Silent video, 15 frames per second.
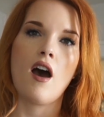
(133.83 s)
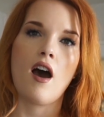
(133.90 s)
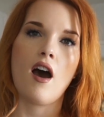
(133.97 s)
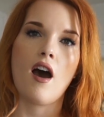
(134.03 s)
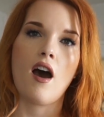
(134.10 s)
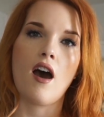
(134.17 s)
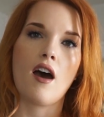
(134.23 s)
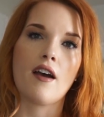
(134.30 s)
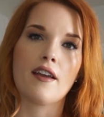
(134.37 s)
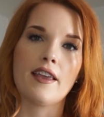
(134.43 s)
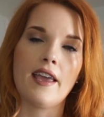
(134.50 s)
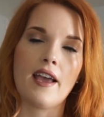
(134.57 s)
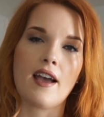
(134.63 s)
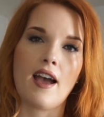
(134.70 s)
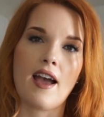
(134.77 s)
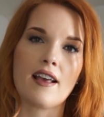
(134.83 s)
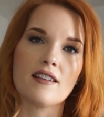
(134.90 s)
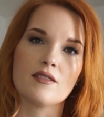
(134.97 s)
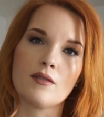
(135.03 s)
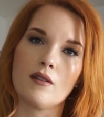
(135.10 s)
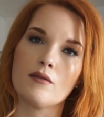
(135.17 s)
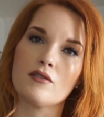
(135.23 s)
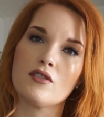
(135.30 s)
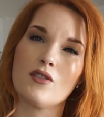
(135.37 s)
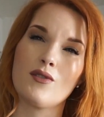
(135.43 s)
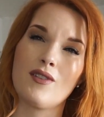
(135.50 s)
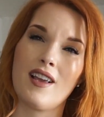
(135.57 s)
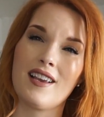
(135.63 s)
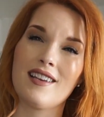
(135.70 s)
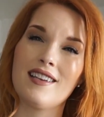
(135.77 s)
Yeah, highest weight was
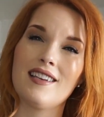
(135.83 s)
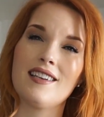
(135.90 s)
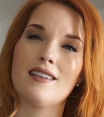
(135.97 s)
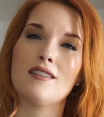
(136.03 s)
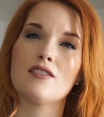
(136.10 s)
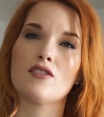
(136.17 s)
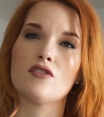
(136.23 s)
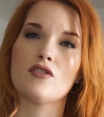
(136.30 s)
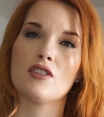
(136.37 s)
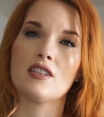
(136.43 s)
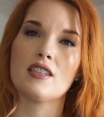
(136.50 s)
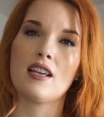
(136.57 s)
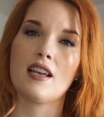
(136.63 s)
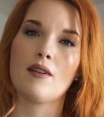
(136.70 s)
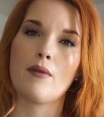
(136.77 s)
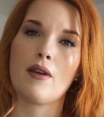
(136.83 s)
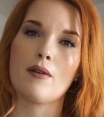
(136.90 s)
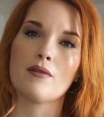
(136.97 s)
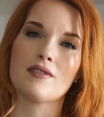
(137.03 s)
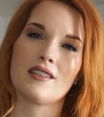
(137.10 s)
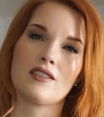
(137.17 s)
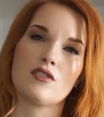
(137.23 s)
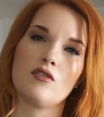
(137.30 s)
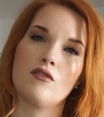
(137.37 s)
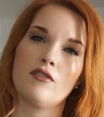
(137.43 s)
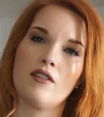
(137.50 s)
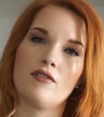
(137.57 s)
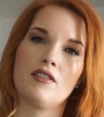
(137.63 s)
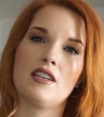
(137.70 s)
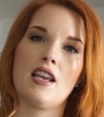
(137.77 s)
290. Surgery day weight was like
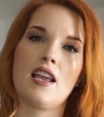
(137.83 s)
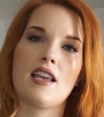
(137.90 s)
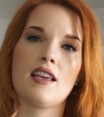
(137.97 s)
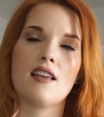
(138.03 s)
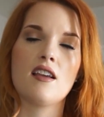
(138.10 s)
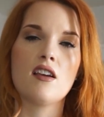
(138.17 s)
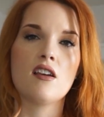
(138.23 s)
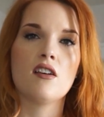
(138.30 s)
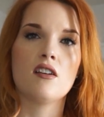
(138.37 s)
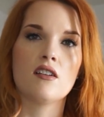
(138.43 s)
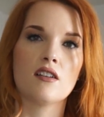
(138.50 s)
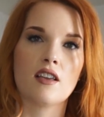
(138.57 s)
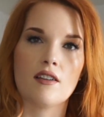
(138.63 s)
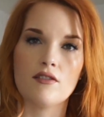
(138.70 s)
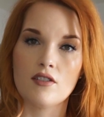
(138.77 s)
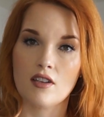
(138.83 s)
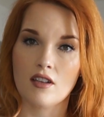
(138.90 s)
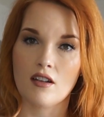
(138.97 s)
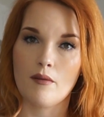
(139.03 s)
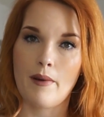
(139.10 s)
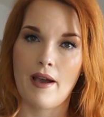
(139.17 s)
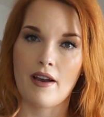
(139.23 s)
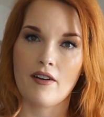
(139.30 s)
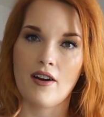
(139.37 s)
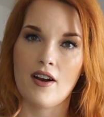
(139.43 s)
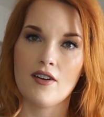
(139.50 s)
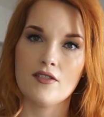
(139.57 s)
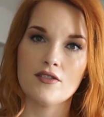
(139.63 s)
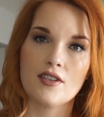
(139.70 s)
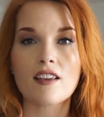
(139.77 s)
258. Give you a little
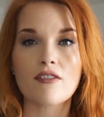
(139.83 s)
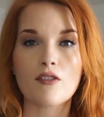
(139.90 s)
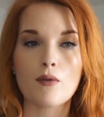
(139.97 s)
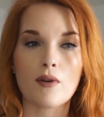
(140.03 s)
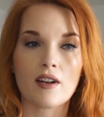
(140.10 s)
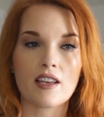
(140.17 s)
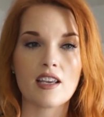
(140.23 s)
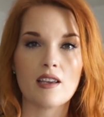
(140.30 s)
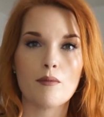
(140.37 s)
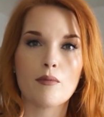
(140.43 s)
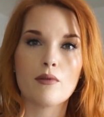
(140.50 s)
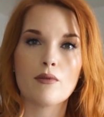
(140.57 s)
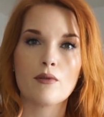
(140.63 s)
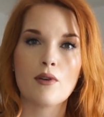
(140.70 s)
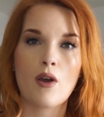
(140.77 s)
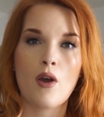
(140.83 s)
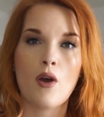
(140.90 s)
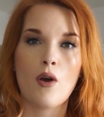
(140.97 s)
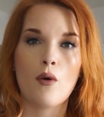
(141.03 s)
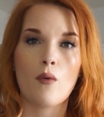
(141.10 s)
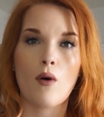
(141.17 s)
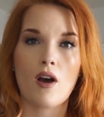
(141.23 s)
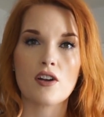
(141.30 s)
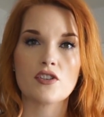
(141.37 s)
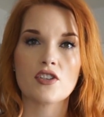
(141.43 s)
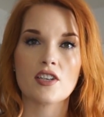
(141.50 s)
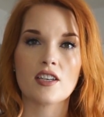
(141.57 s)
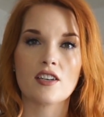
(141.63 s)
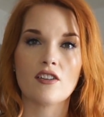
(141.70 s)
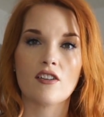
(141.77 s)
background. If you want to keep
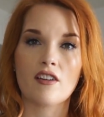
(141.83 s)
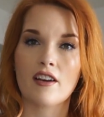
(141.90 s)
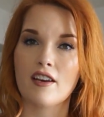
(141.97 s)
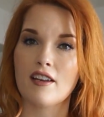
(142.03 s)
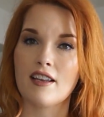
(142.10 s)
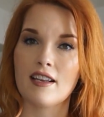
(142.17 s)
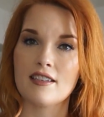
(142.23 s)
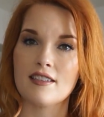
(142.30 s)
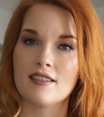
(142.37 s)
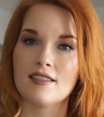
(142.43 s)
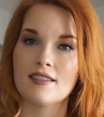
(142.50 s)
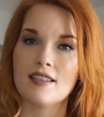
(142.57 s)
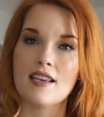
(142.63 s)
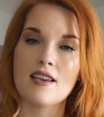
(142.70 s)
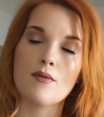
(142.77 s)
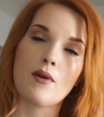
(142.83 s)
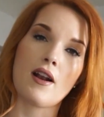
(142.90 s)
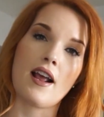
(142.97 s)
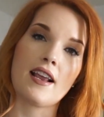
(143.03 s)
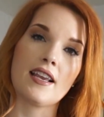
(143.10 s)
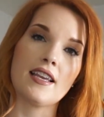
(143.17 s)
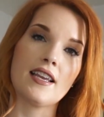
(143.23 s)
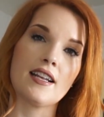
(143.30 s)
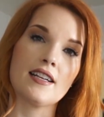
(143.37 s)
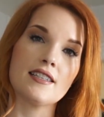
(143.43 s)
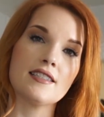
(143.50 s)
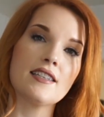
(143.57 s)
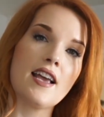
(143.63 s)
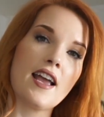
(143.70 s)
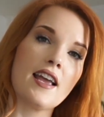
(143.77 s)
watching, you'll get to see what I eat in a
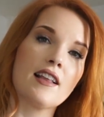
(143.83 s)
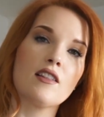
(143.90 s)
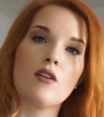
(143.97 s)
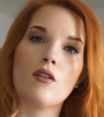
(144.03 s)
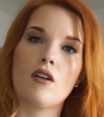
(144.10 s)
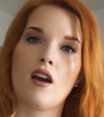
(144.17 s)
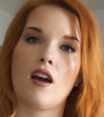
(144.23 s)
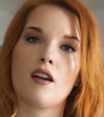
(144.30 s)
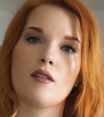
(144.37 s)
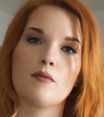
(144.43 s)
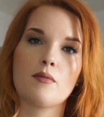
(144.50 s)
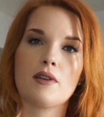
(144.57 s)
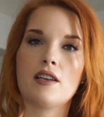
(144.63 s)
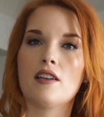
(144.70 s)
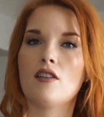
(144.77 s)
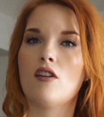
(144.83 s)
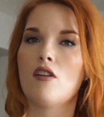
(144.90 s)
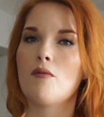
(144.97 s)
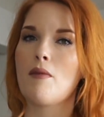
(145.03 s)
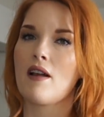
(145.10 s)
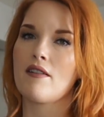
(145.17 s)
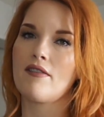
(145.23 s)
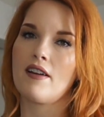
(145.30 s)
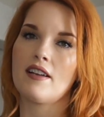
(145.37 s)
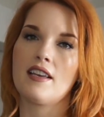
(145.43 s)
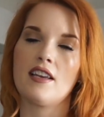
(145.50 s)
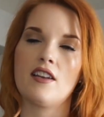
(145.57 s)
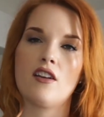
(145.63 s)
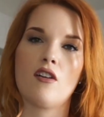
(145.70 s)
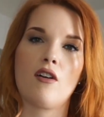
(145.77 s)
day. Low carb, keto, modified
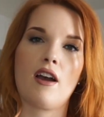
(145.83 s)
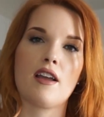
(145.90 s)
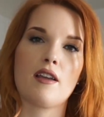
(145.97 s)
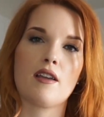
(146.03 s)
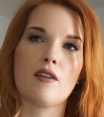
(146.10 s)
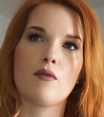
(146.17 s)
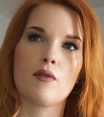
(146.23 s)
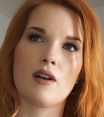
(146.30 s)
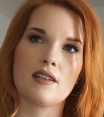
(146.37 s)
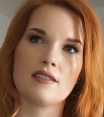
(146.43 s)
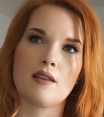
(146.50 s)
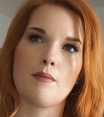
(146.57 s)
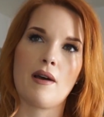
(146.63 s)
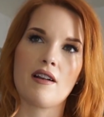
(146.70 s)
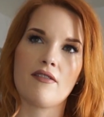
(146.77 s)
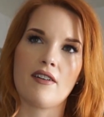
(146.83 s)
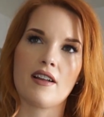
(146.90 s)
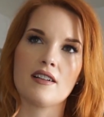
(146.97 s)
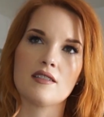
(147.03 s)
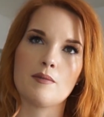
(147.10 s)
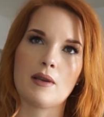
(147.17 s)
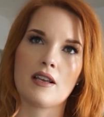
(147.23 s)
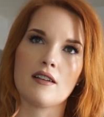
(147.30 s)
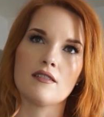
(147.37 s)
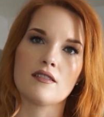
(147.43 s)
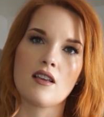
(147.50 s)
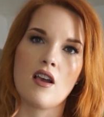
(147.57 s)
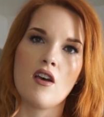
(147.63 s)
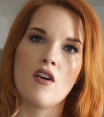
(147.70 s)
keto. When I say modified, it's because